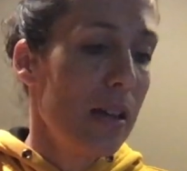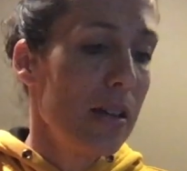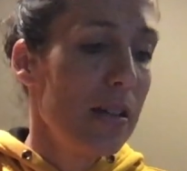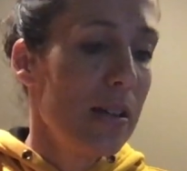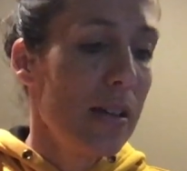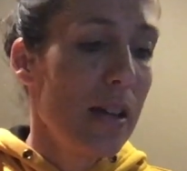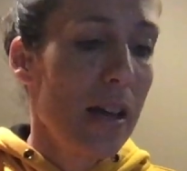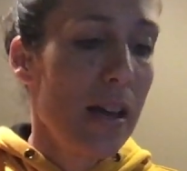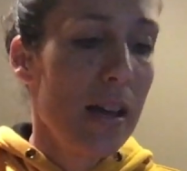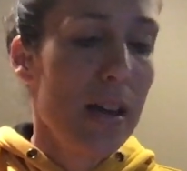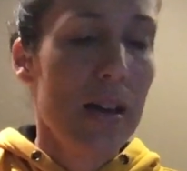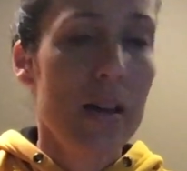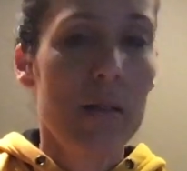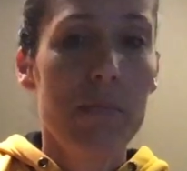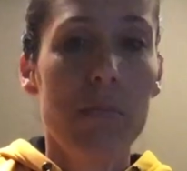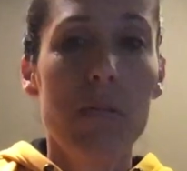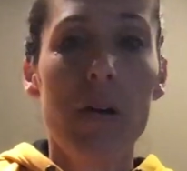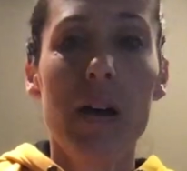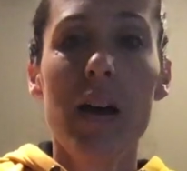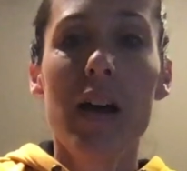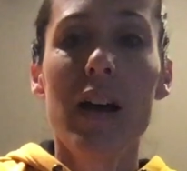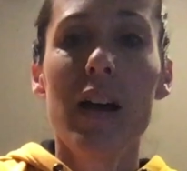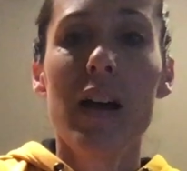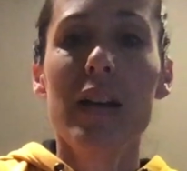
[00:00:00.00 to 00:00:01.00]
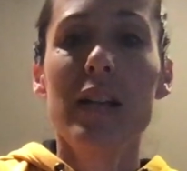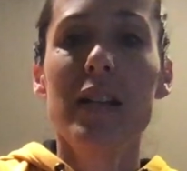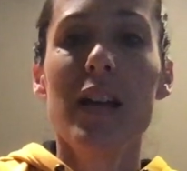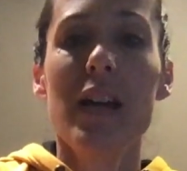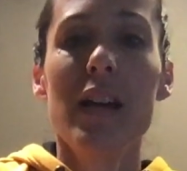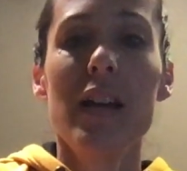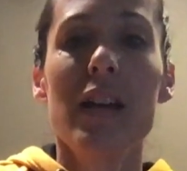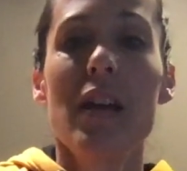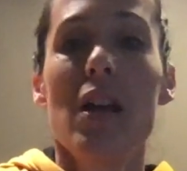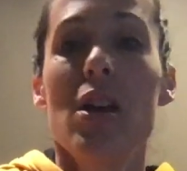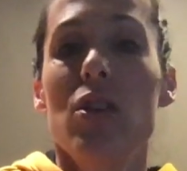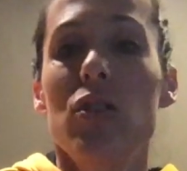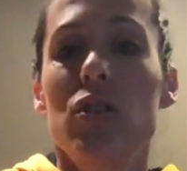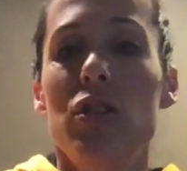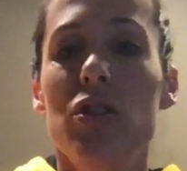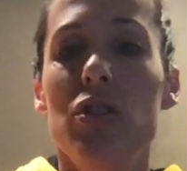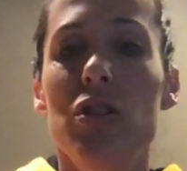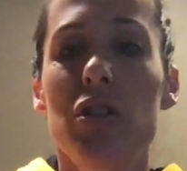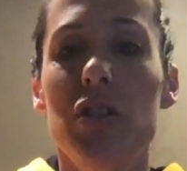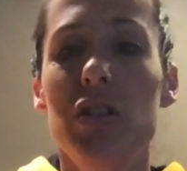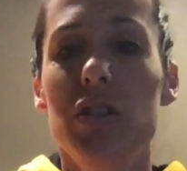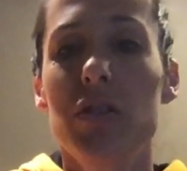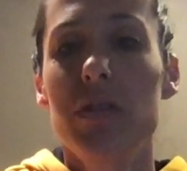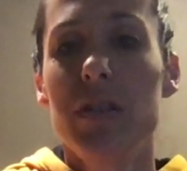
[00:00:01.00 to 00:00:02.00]
Day by day. So you're
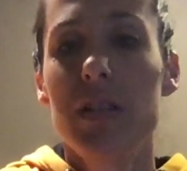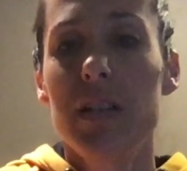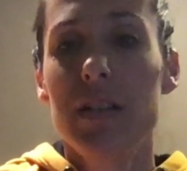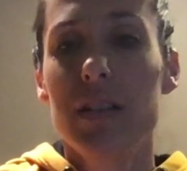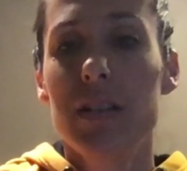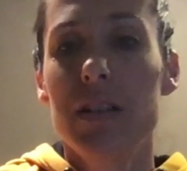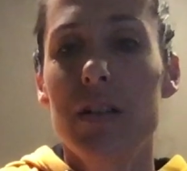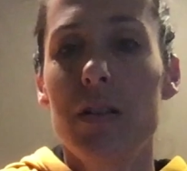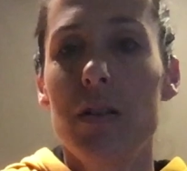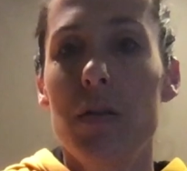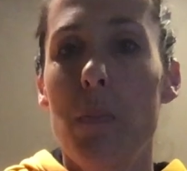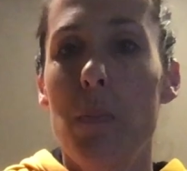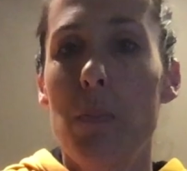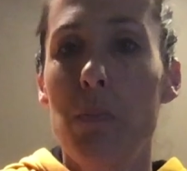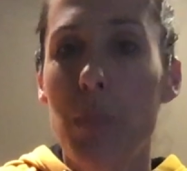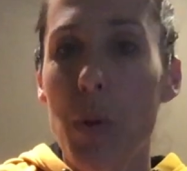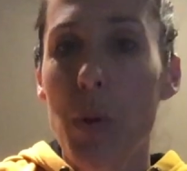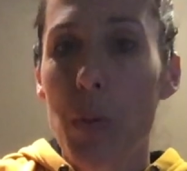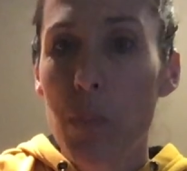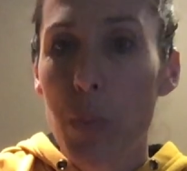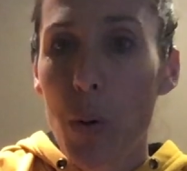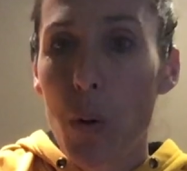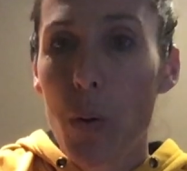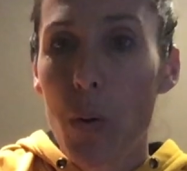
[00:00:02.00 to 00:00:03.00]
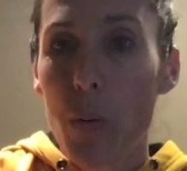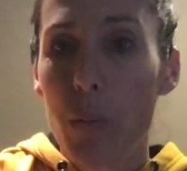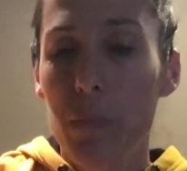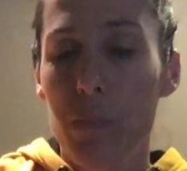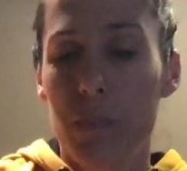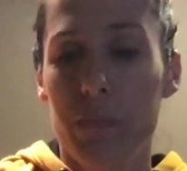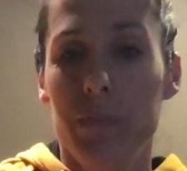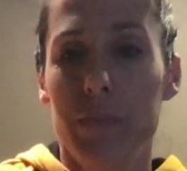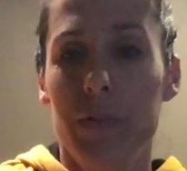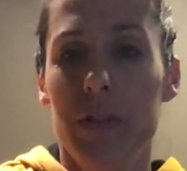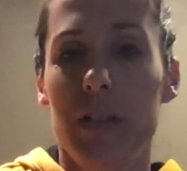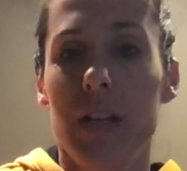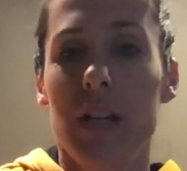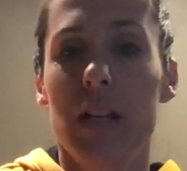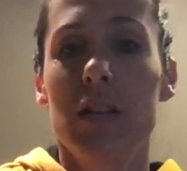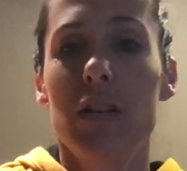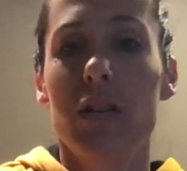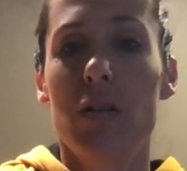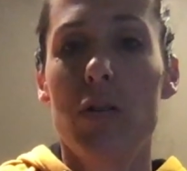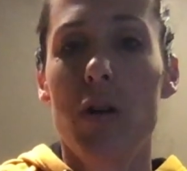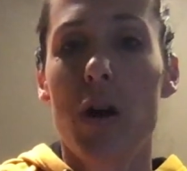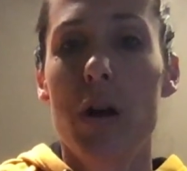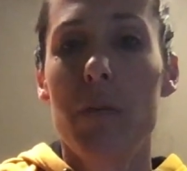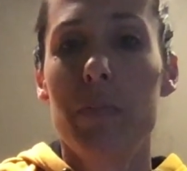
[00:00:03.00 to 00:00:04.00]
just doing these little boom booms, like a
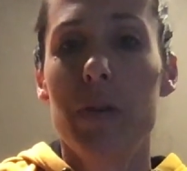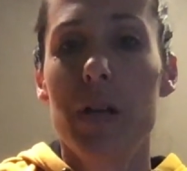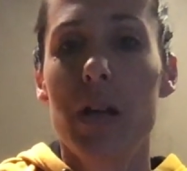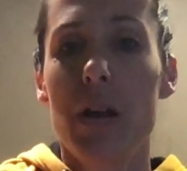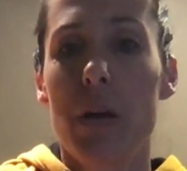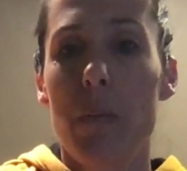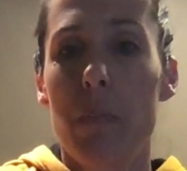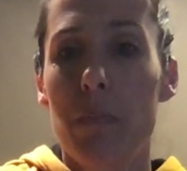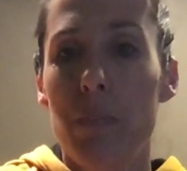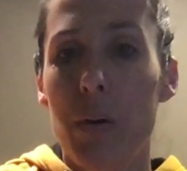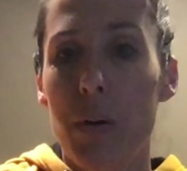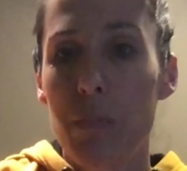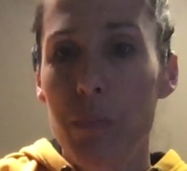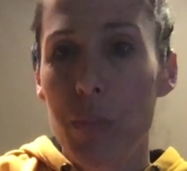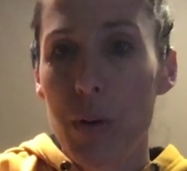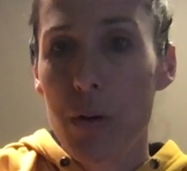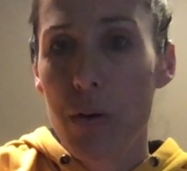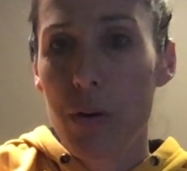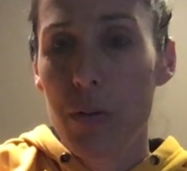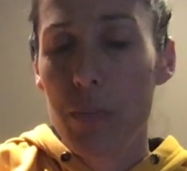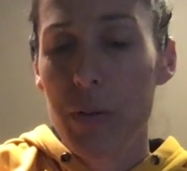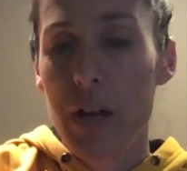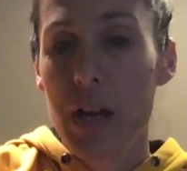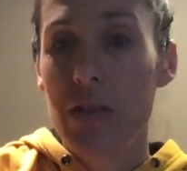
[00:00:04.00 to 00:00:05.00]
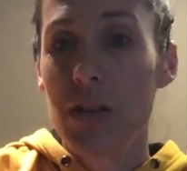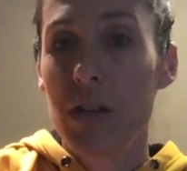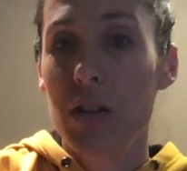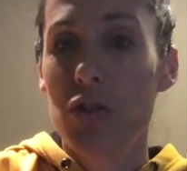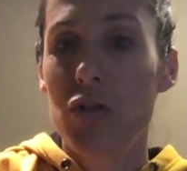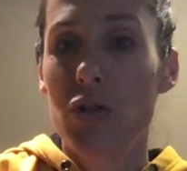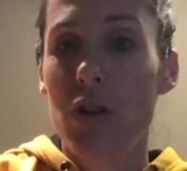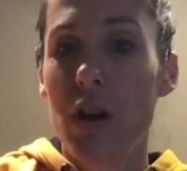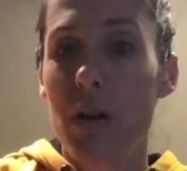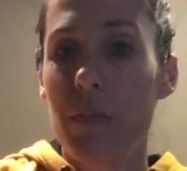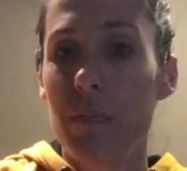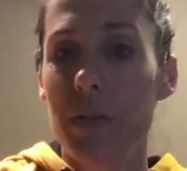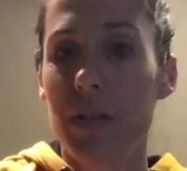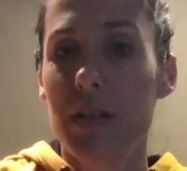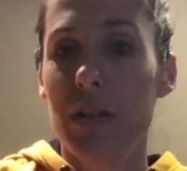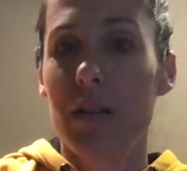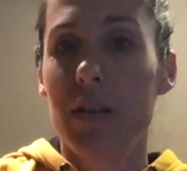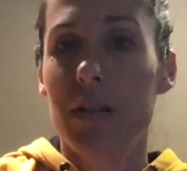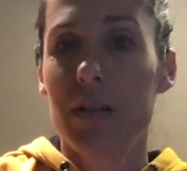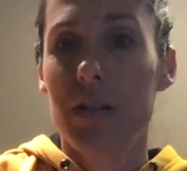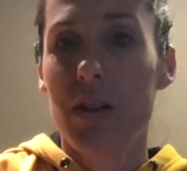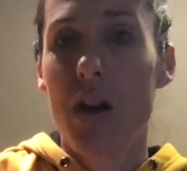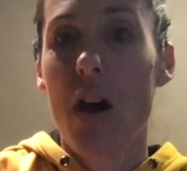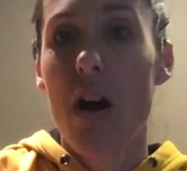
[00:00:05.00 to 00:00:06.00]
little heartbeat, boom boom. And the drums,
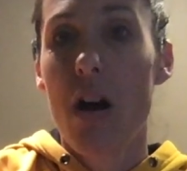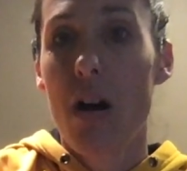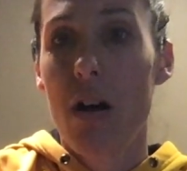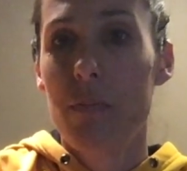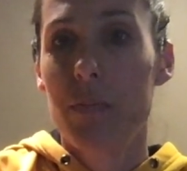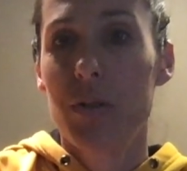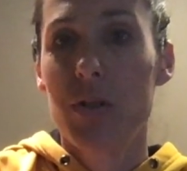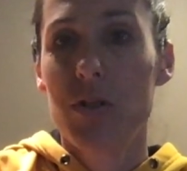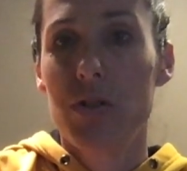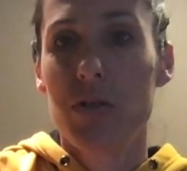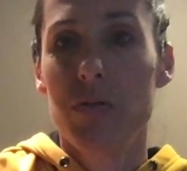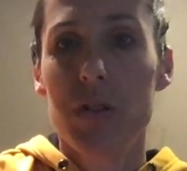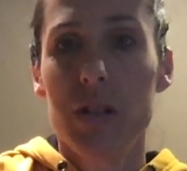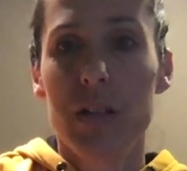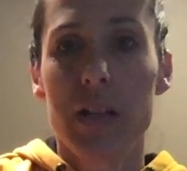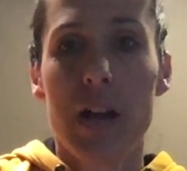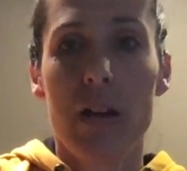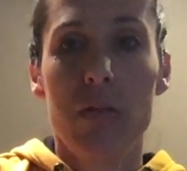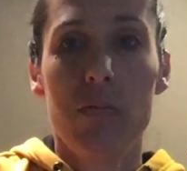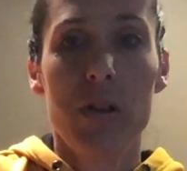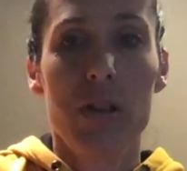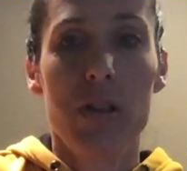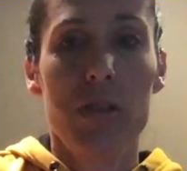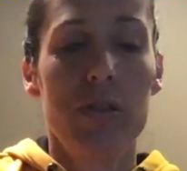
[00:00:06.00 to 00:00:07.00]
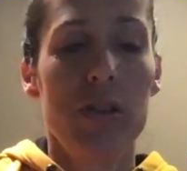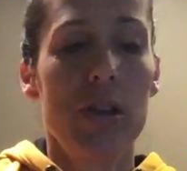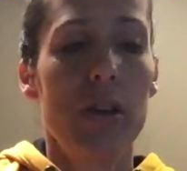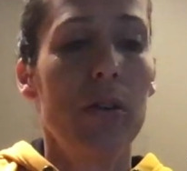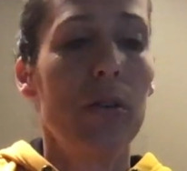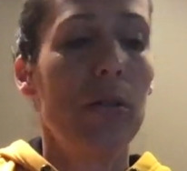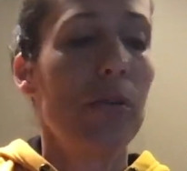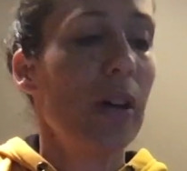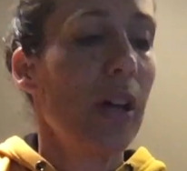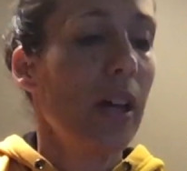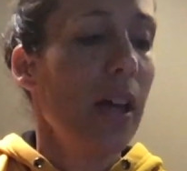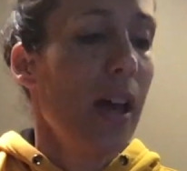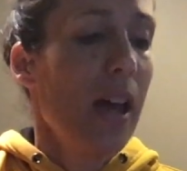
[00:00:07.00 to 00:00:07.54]
toms are doing that with you.